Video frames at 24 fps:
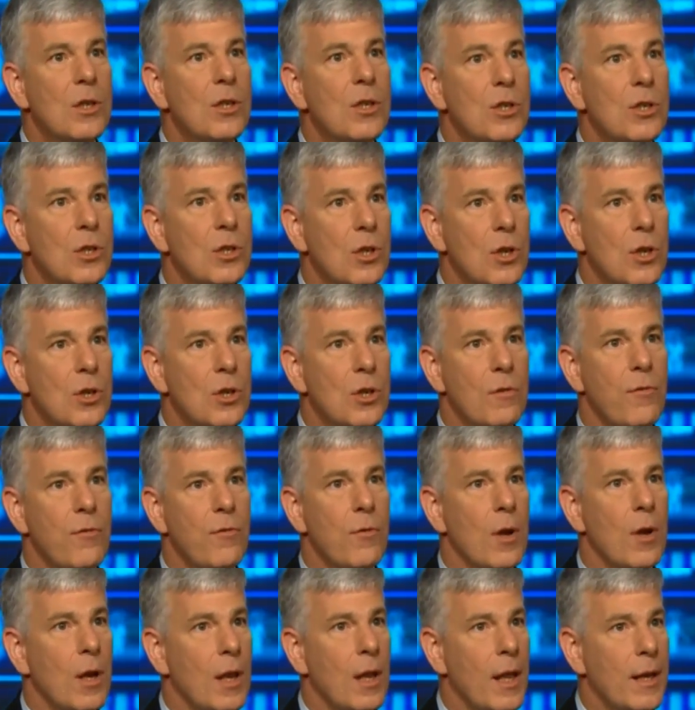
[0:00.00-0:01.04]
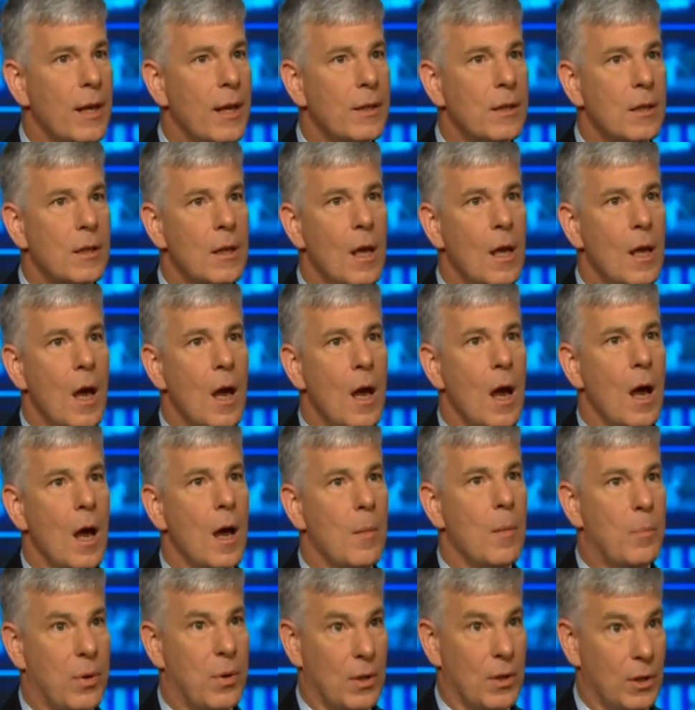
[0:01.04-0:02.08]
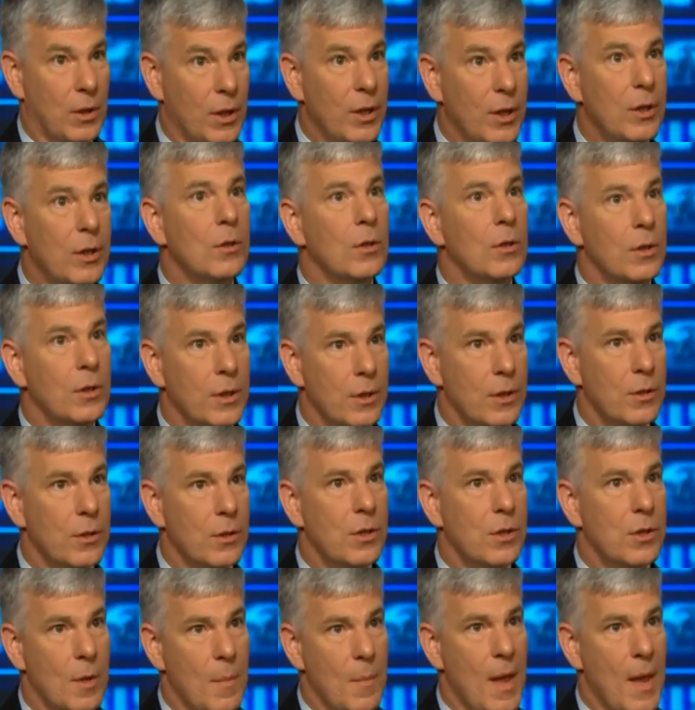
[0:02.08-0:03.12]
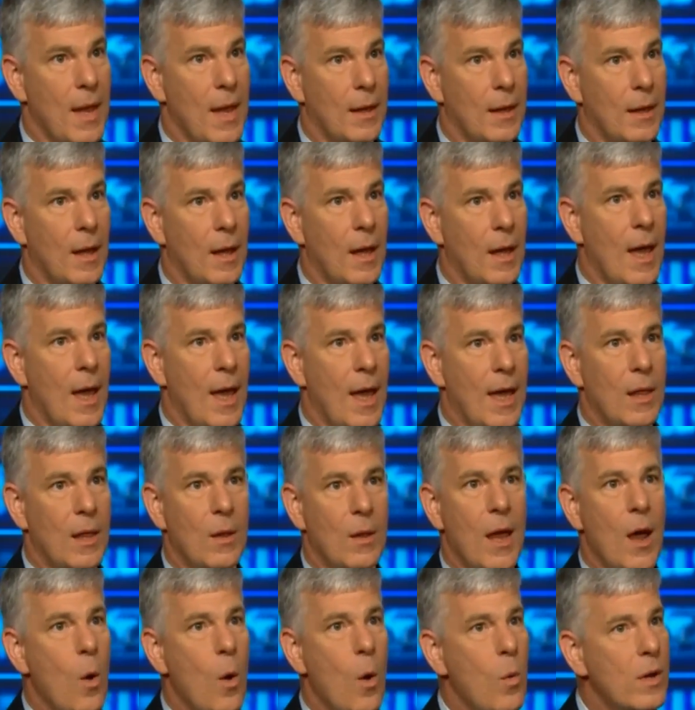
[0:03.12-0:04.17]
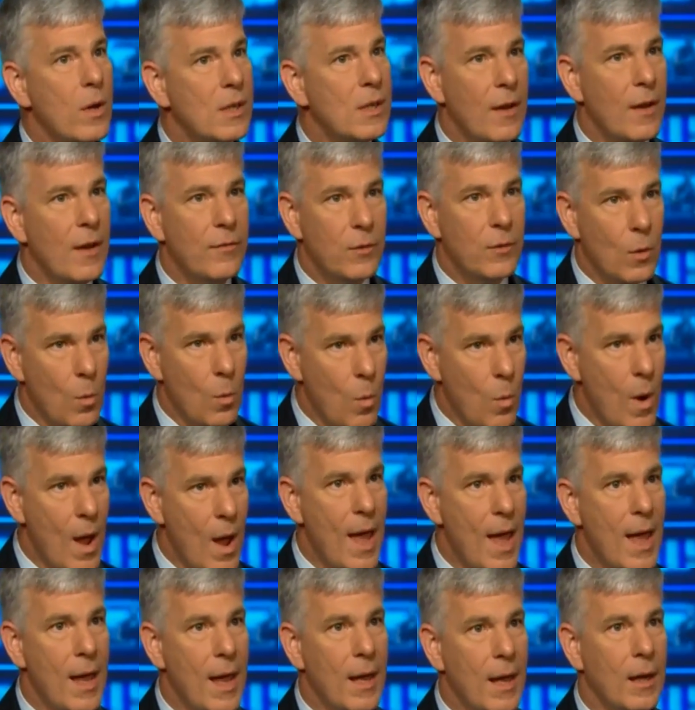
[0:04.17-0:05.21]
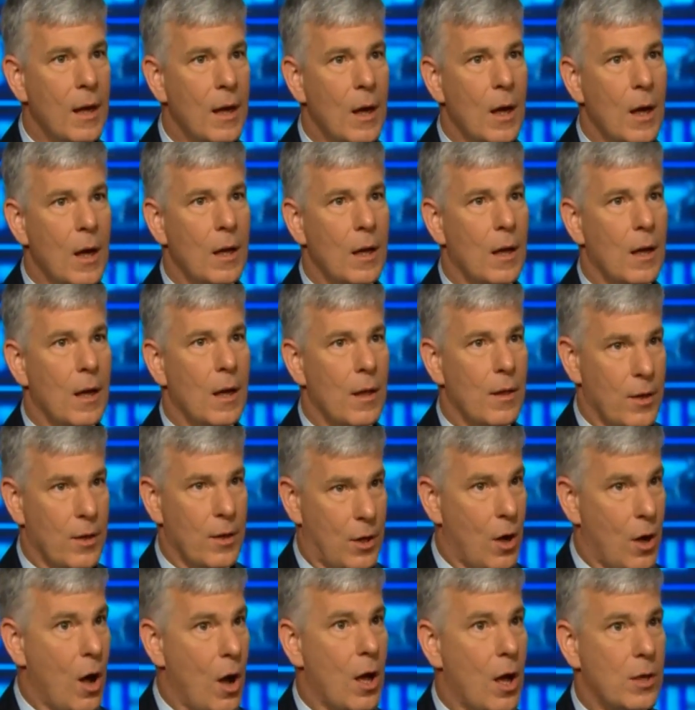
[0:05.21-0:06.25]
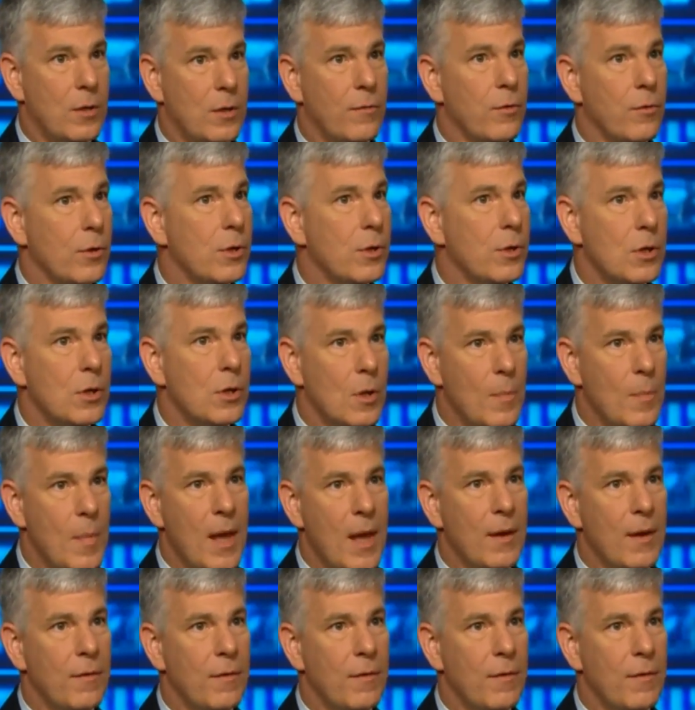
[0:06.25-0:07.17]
Short of U.S. attack, the Pentagon could send an aircraft carrier offshore. The Ronald Reagan is nearby.